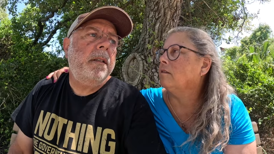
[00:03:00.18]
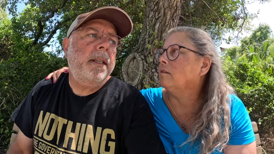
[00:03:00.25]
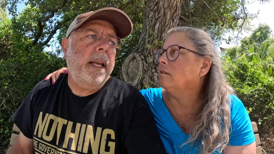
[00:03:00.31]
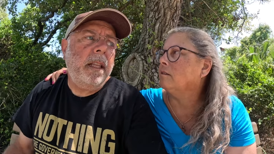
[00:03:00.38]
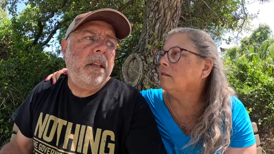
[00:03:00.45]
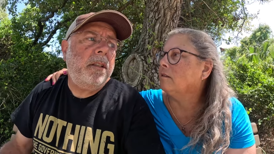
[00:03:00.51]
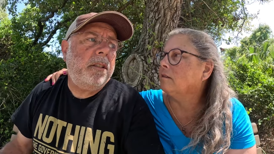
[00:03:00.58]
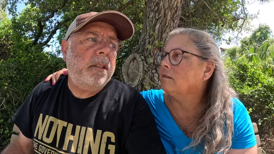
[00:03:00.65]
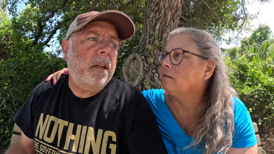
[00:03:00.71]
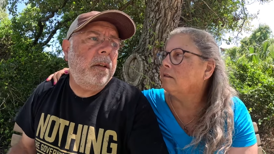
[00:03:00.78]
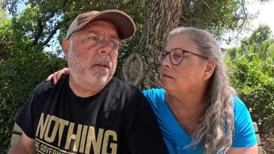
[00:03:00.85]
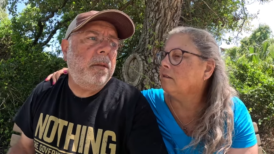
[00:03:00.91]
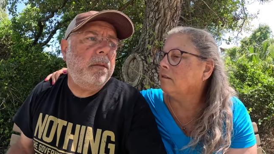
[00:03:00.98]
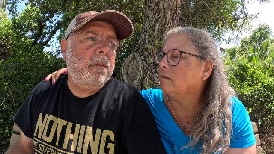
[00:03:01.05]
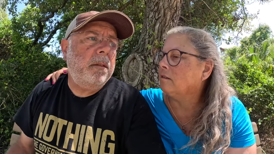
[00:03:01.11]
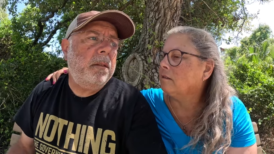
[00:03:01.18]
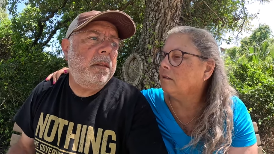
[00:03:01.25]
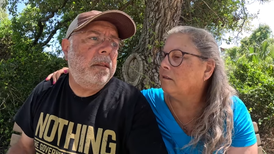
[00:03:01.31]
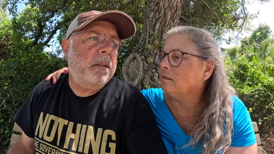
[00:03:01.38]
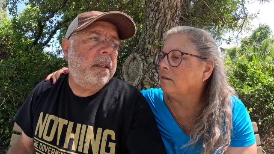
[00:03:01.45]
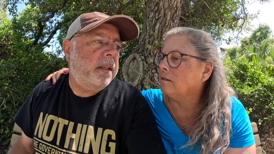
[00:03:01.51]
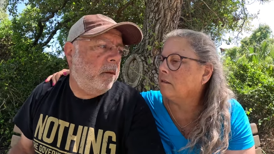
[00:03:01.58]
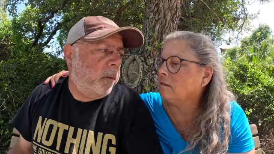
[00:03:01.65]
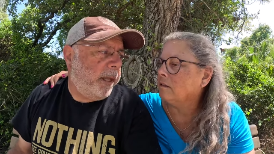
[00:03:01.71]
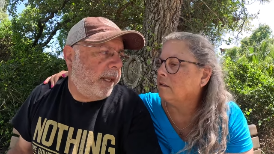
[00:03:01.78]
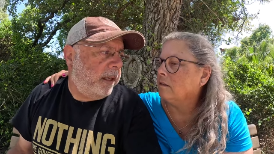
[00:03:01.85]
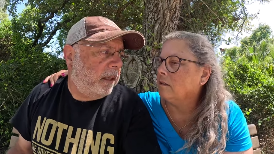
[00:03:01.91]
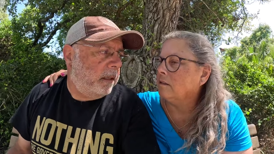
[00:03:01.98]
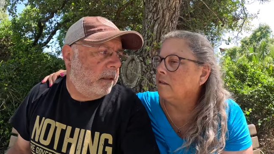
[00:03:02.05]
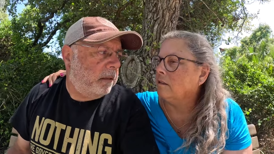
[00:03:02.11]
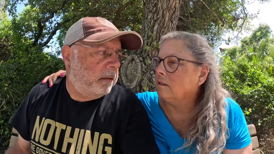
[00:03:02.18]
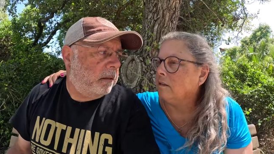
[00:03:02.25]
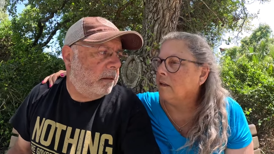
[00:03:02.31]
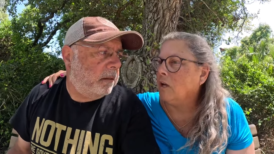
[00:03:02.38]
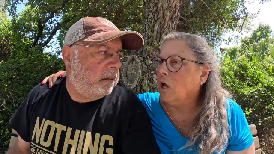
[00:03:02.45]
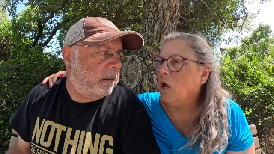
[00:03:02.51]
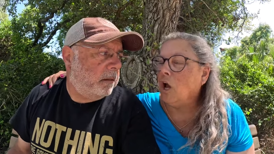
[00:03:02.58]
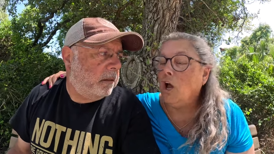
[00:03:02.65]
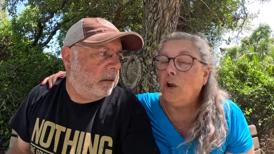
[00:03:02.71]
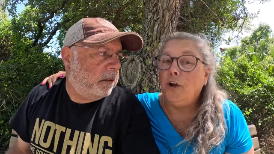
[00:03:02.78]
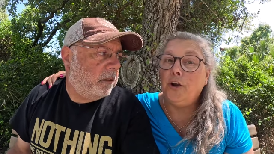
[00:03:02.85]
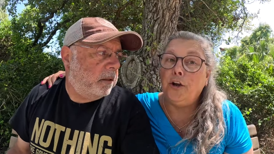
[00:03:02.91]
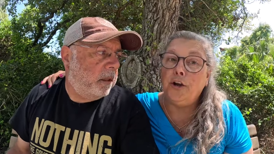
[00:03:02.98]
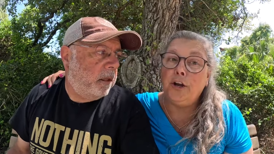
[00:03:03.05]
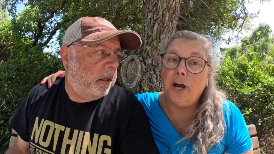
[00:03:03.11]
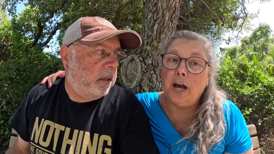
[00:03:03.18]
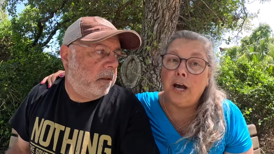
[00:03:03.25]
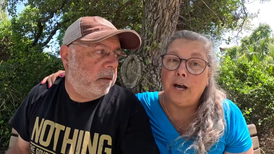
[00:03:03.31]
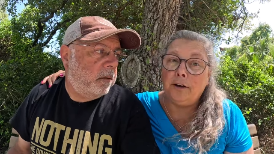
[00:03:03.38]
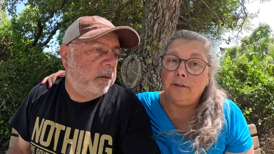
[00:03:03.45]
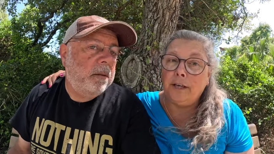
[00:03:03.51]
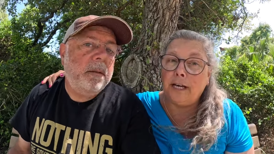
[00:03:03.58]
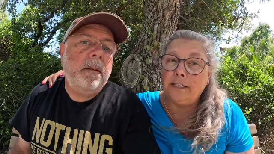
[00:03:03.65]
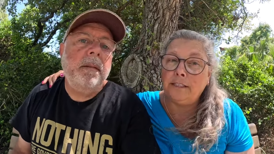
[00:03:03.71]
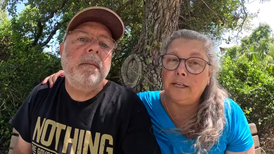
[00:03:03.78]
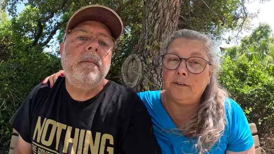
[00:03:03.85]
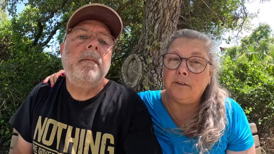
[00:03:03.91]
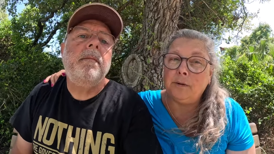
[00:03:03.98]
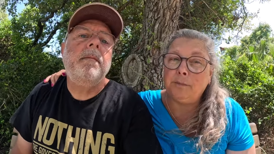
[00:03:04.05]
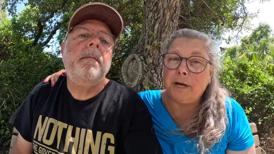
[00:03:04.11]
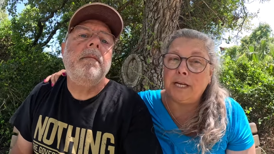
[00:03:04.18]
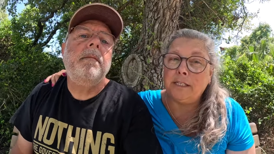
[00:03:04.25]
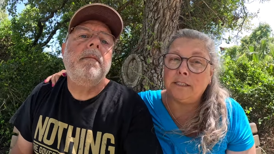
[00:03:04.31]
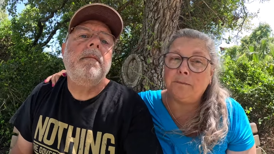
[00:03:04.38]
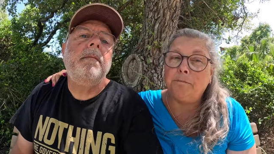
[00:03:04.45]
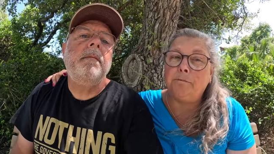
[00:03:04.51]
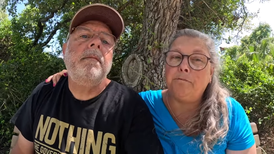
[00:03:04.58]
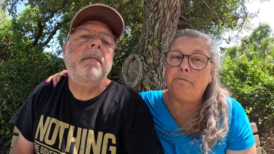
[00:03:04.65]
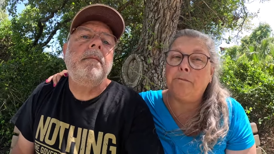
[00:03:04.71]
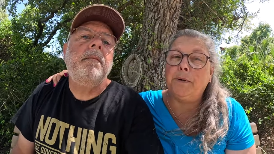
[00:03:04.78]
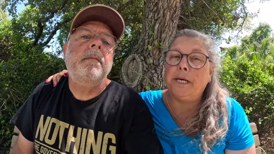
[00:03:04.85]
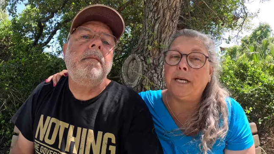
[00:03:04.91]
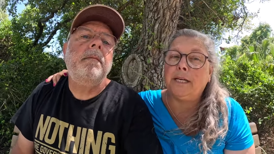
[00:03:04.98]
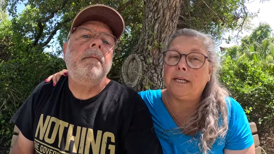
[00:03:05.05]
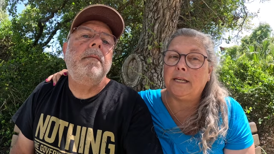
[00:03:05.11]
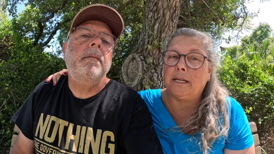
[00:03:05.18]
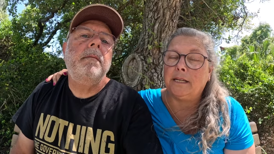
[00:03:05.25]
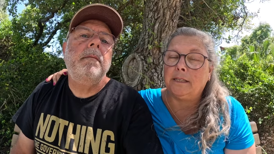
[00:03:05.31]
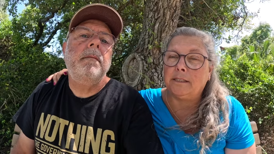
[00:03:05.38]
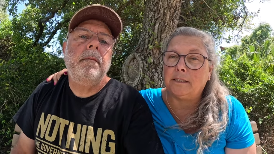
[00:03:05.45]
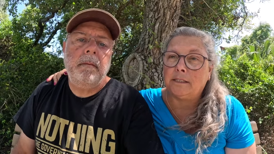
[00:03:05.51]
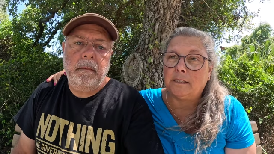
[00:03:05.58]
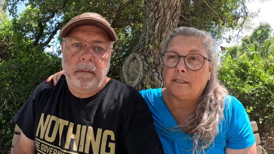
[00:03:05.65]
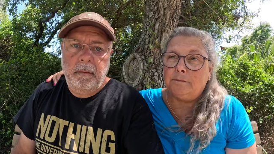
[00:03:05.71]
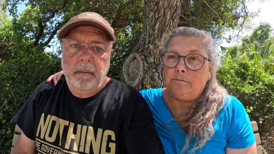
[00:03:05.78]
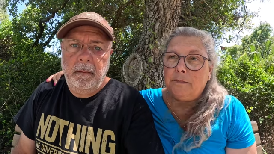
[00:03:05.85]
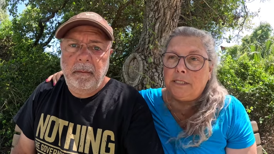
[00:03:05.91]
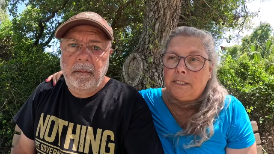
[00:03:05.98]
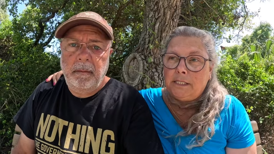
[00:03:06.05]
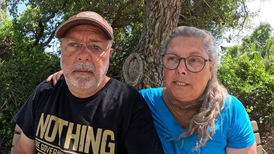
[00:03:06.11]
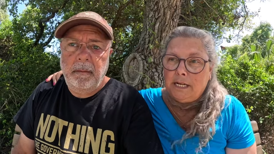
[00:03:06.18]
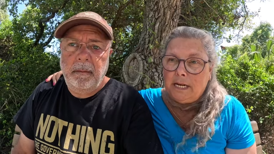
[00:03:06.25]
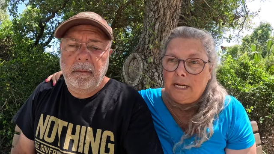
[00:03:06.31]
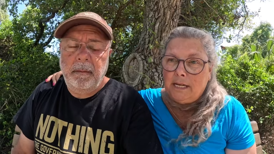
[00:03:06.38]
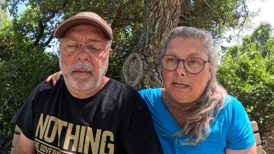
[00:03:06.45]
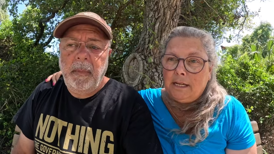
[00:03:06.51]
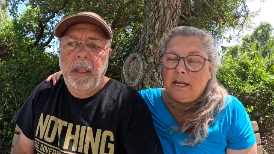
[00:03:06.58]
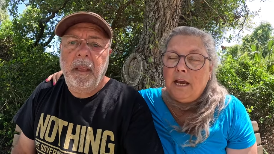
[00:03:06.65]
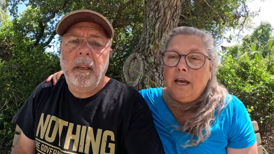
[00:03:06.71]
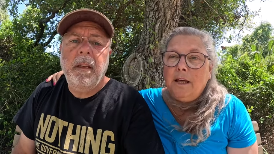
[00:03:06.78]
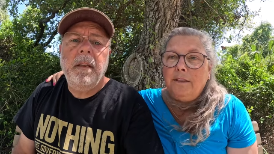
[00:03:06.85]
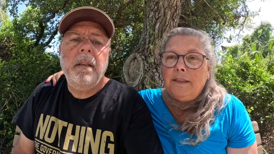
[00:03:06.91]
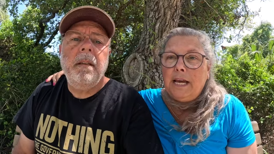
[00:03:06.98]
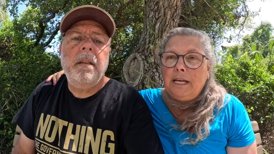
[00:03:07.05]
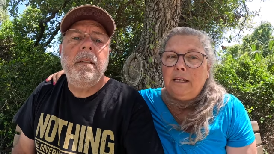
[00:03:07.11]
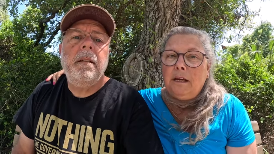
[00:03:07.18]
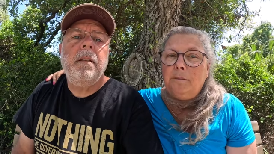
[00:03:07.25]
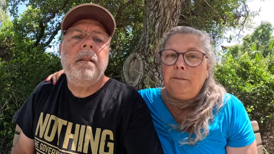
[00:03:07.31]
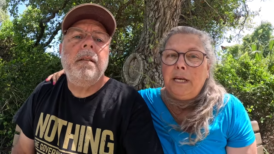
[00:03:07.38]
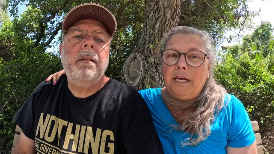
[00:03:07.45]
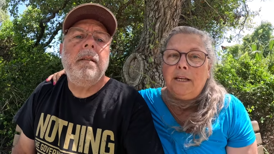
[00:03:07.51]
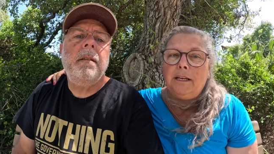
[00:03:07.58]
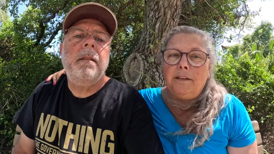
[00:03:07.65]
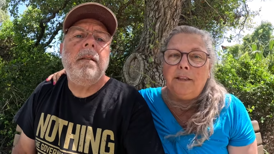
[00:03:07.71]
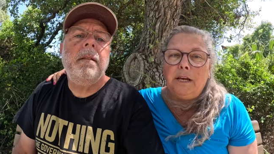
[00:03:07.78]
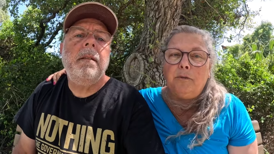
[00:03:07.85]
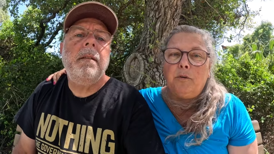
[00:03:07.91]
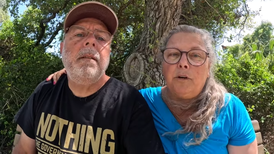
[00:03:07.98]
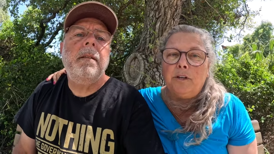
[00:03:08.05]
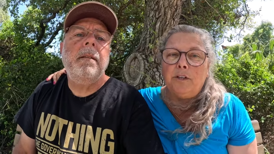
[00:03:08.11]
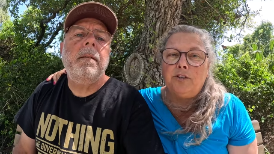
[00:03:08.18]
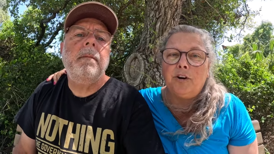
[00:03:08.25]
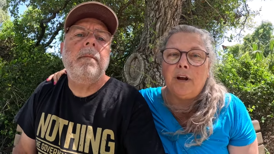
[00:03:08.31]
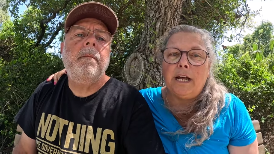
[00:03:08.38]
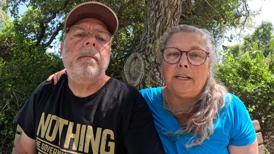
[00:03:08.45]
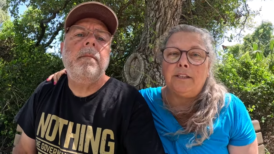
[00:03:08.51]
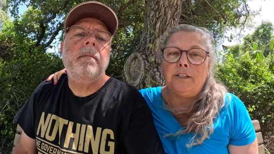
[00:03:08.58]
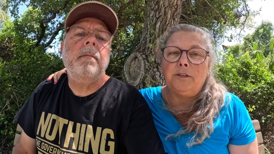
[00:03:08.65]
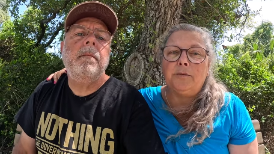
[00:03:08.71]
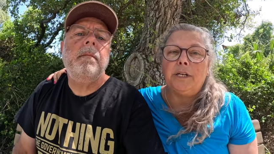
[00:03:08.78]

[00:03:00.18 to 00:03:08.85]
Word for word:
Speaker 1: Yellowstone in a weekend.
Speaker 2: No, that's everybody's biggest mistake. They come in and they want to try to do